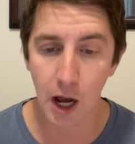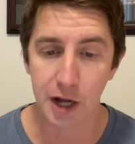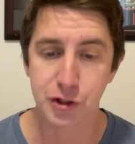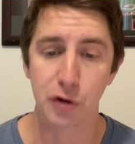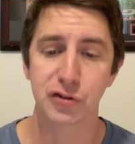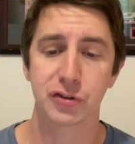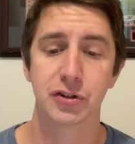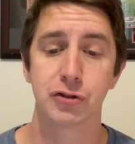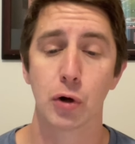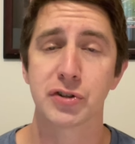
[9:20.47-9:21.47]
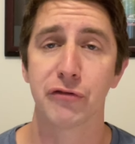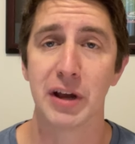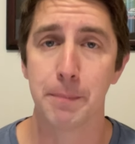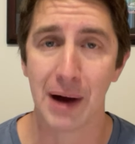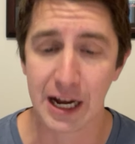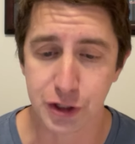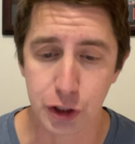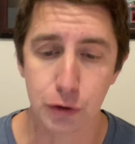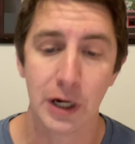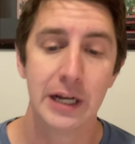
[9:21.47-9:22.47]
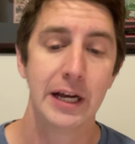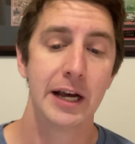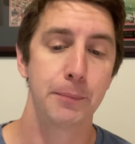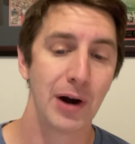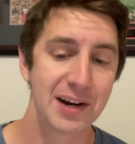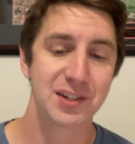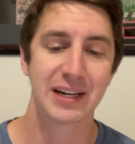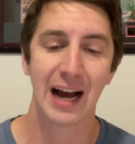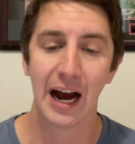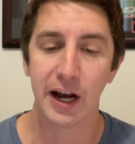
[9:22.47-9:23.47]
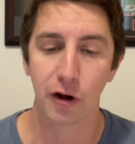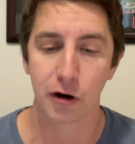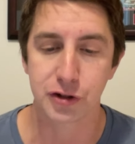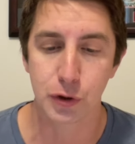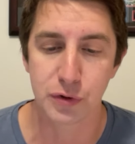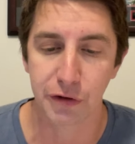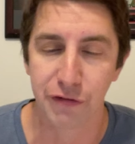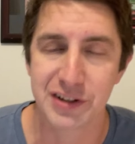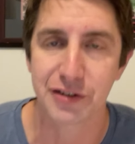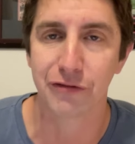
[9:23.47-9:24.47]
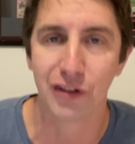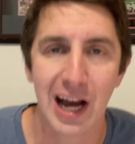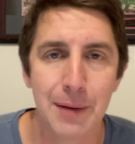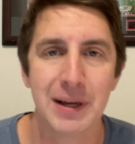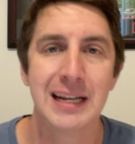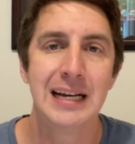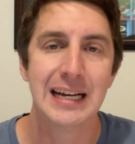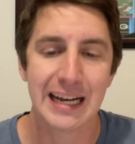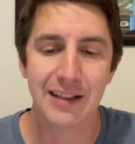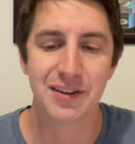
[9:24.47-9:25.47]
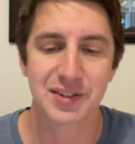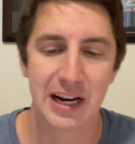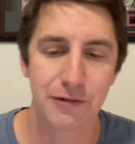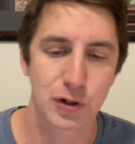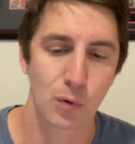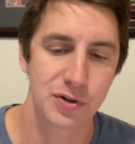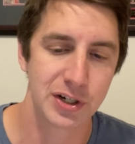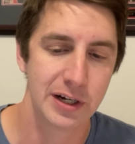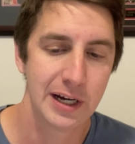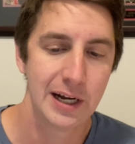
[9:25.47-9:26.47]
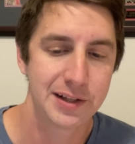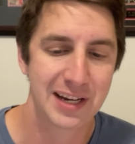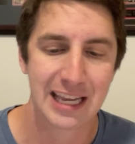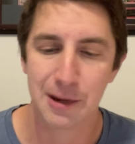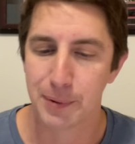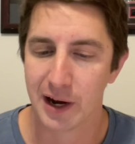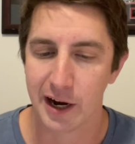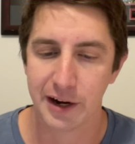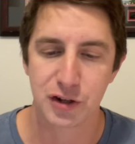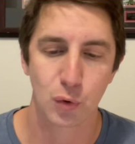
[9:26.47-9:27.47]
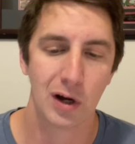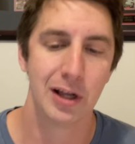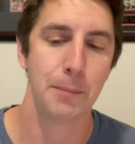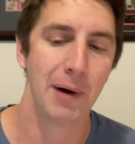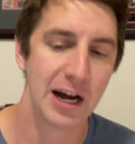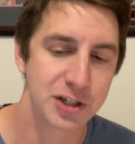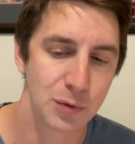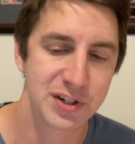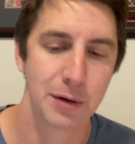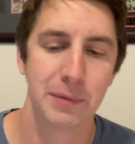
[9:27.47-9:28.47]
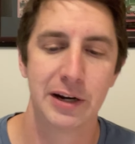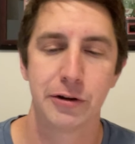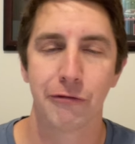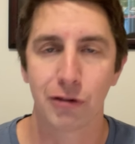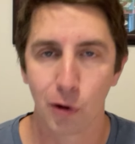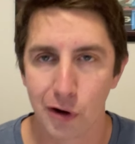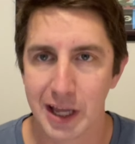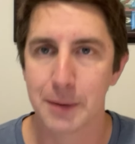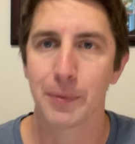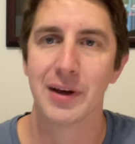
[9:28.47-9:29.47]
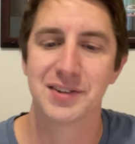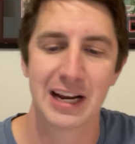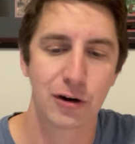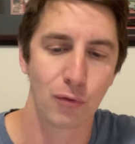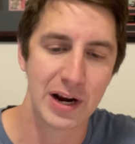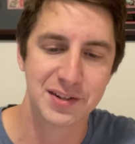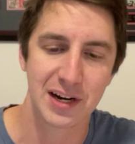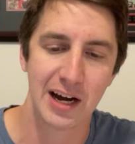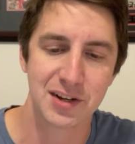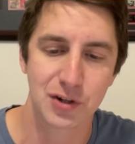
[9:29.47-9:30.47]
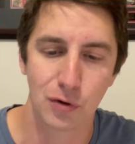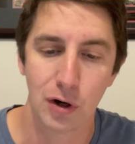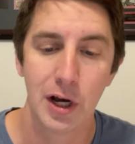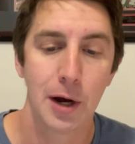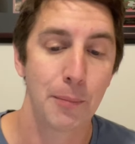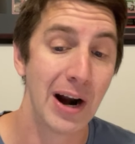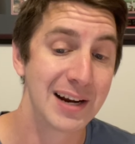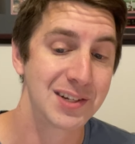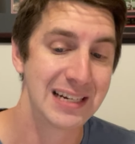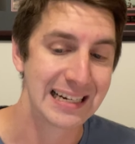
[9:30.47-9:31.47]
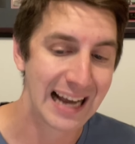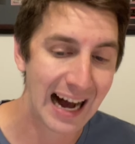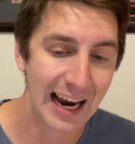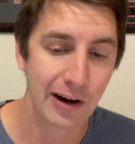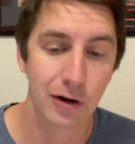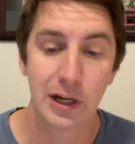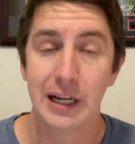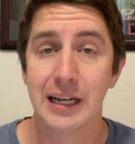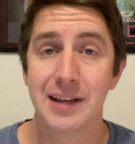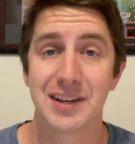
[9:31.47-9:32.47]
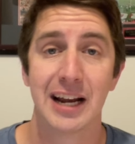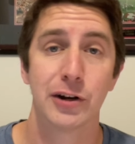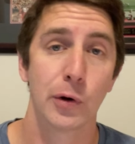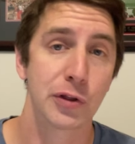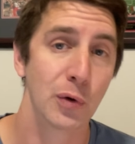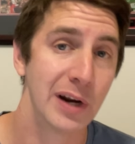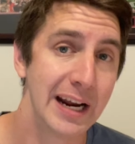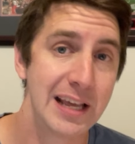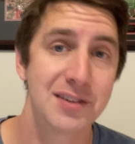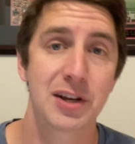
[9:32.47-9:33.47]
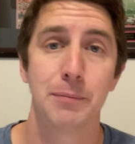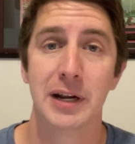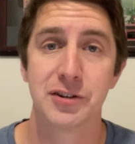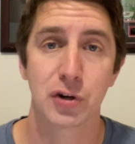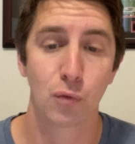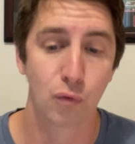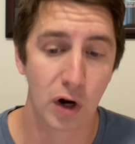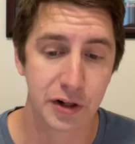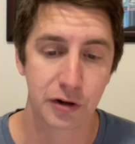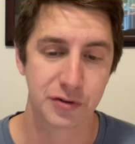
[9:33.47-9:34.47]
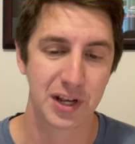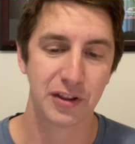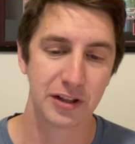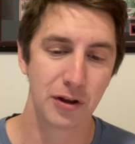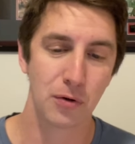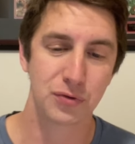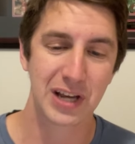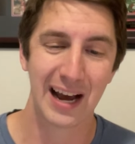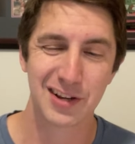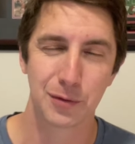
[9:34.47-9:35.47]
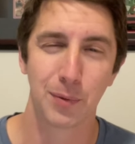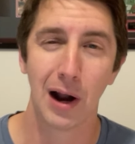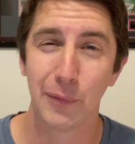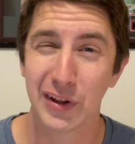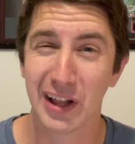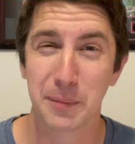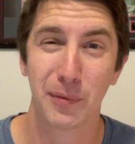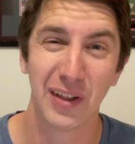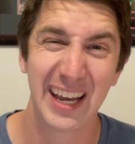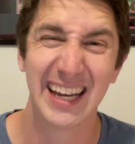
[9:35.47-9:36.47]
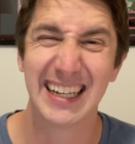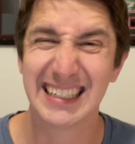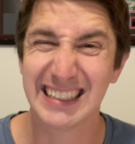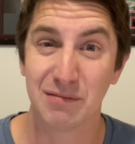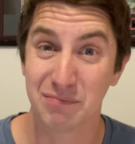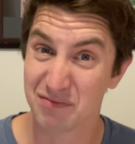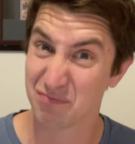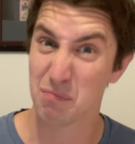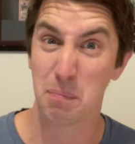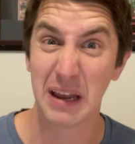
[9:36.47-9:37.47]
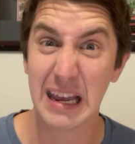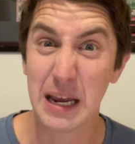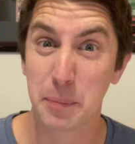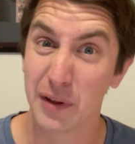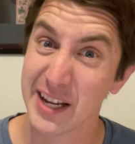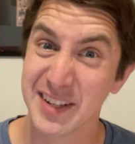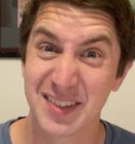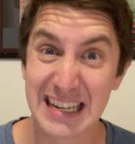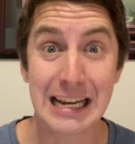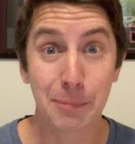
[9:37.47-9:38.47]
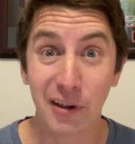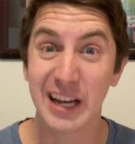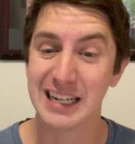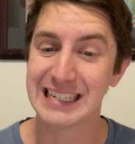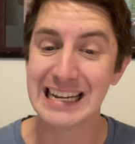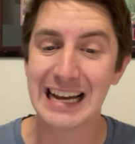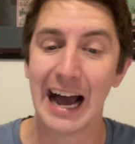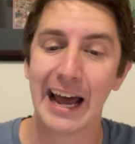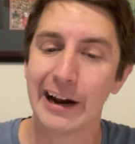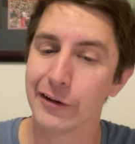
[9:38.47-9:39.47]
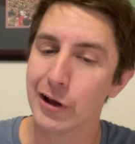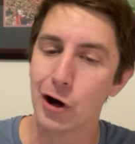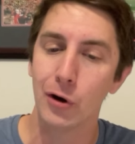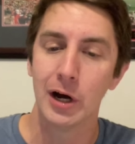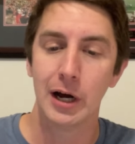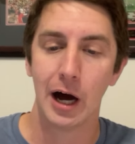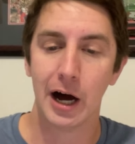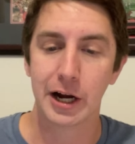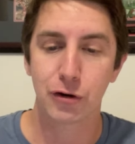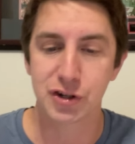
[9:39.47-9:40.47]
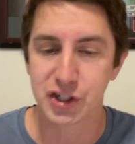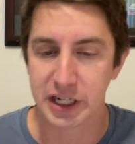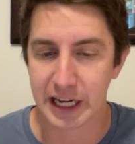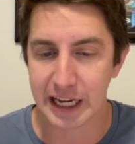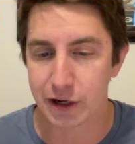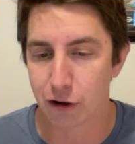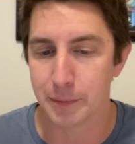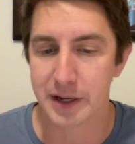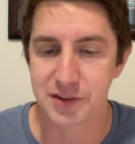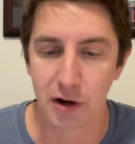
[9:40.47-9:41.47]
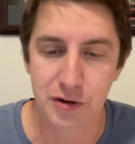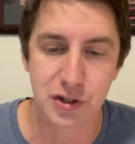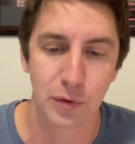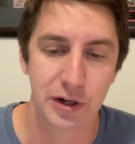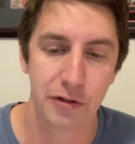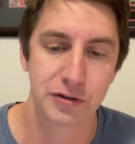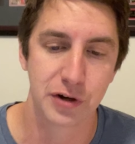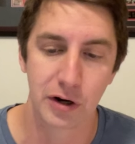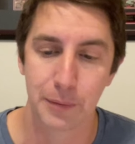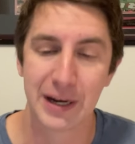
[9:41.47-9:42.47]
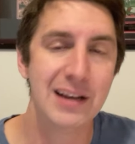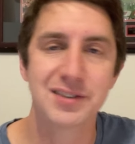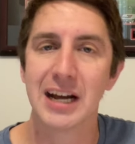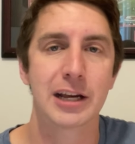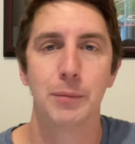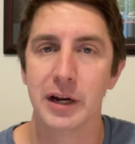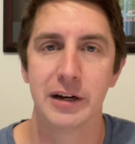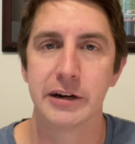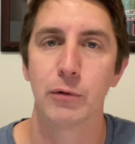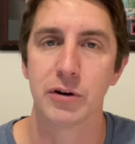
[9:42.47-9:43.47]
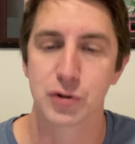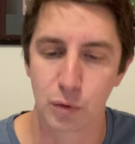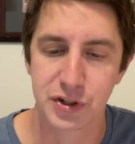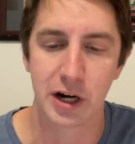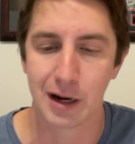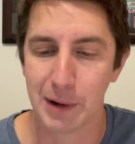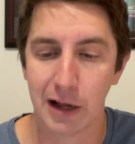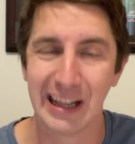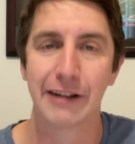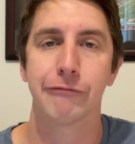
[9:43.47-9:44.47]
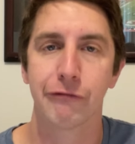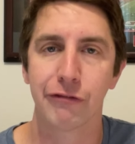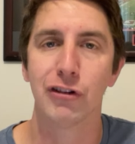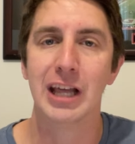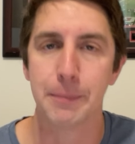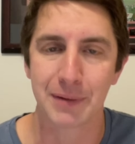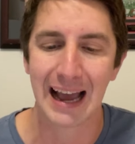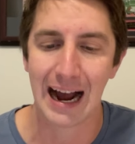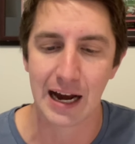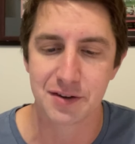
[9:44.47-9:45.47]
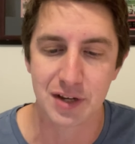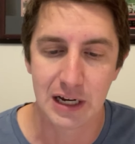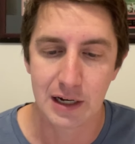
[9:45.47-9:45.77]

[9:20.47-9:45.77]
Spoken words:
Joseph Mbachu and Braxton Kyle are 2 defensive linemen in the state of Georgia to keep an eye on as well. Mbachu is committed to Florida. He plays at Grayson High School. Braxton Kyle is out of North Gwinnett. He's committed to Rutgers. I think those guys are probably like plan B, plan C, plan D. I don't know. Christian Ingram is also another target, but he's not committed anywhere. So we're talking about like flip guys.